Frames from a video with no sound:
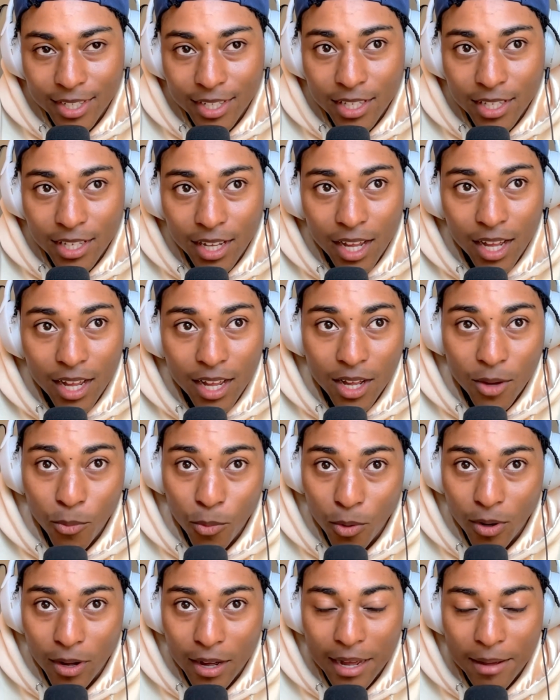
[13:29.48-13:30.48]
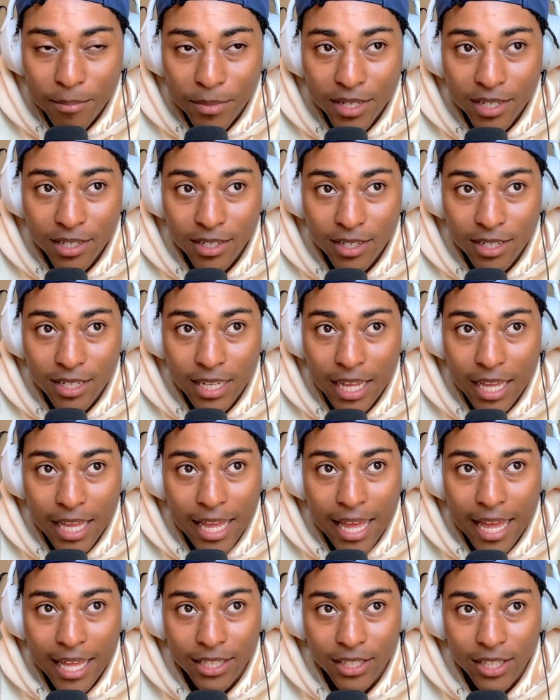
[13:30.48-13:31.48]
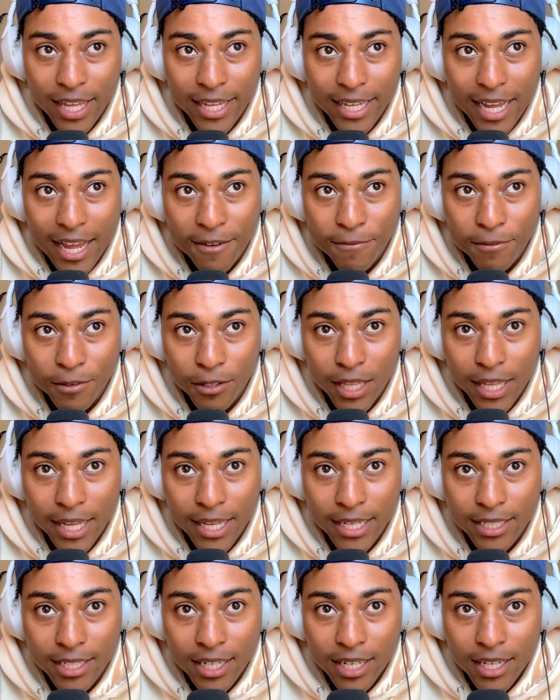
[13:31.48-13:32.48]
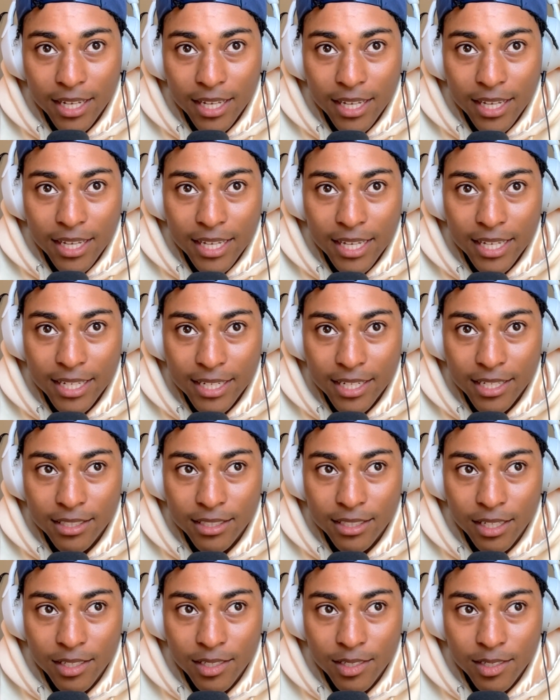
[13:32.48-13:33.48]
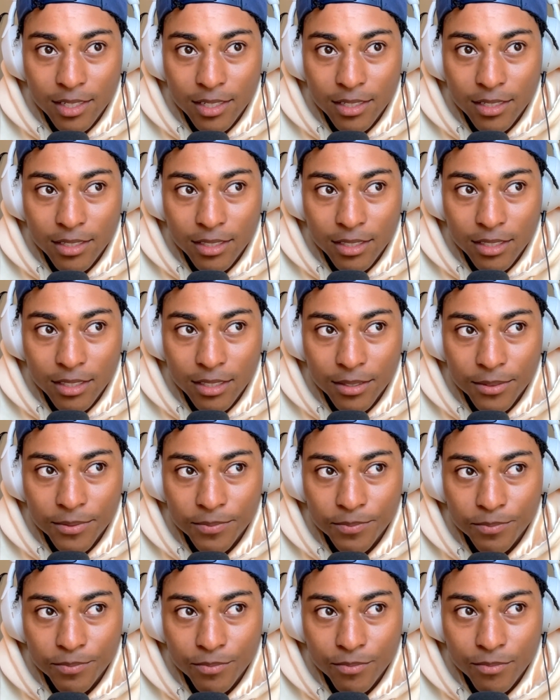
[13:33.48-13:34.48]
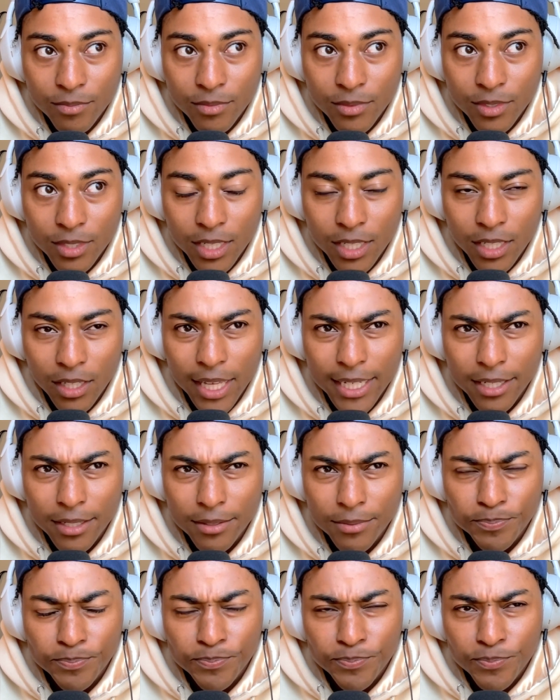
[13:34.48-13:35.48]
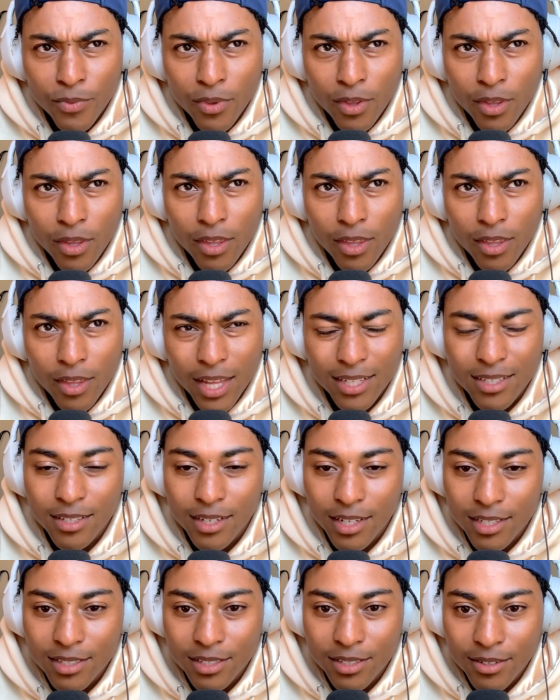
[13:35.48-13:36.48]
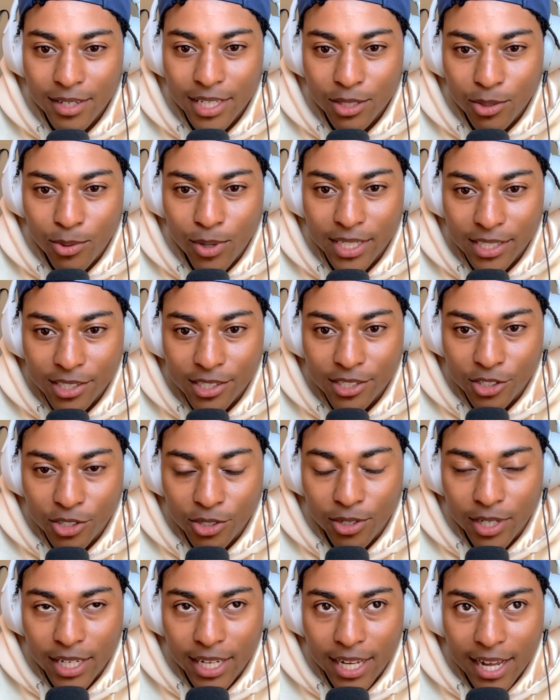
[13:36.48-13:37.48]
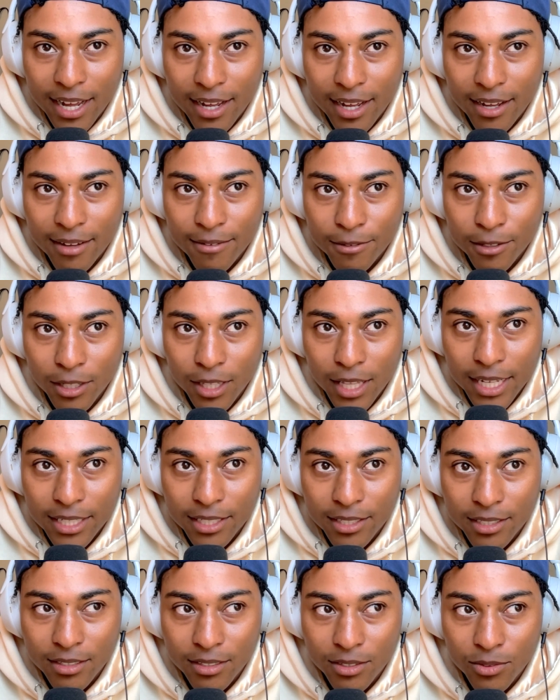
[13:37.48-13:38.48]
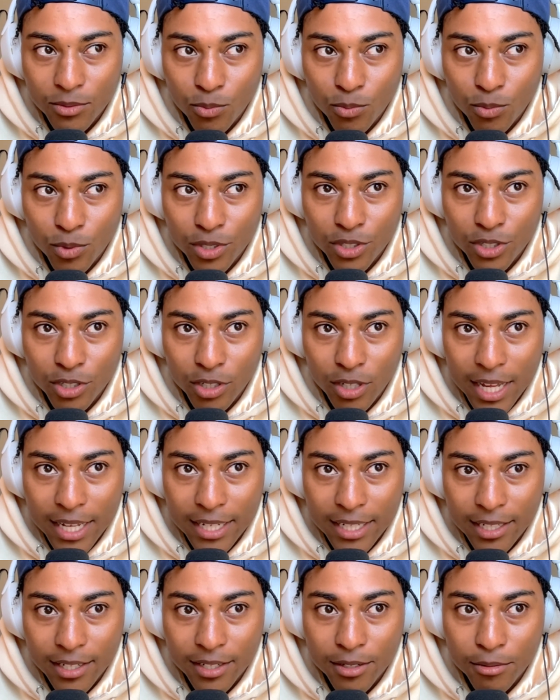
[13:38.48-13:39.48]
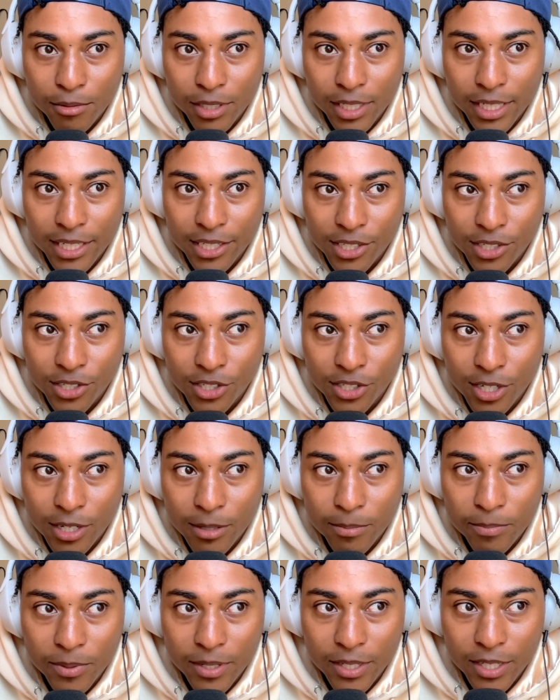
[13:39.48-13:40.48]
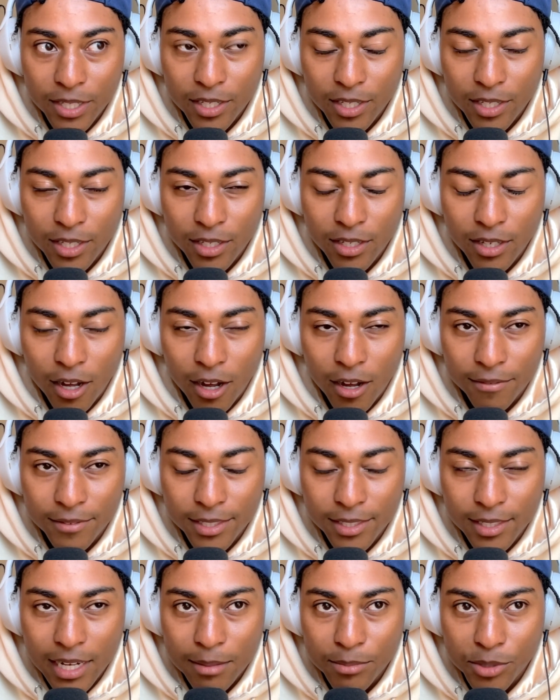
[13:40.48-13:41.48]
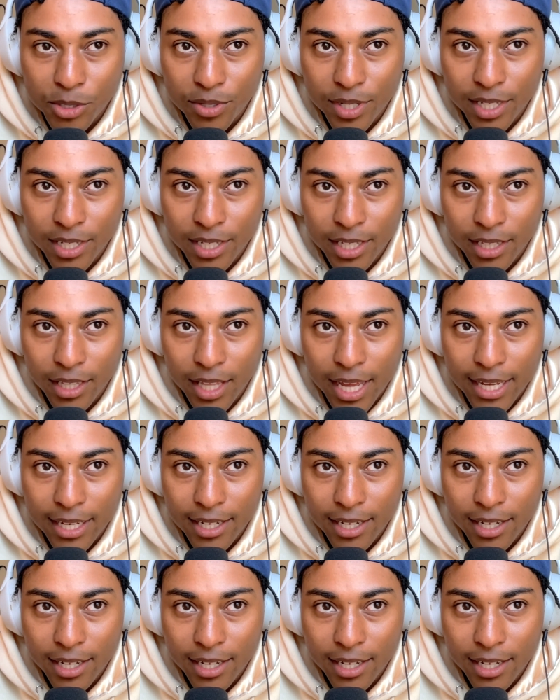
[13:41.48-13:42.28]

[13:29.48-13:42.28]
Well, I mean, like, I feel like it doesn't like it that's a great question, Joy. I feel like when you're, like, in a relationship, oftentimes you can get, like,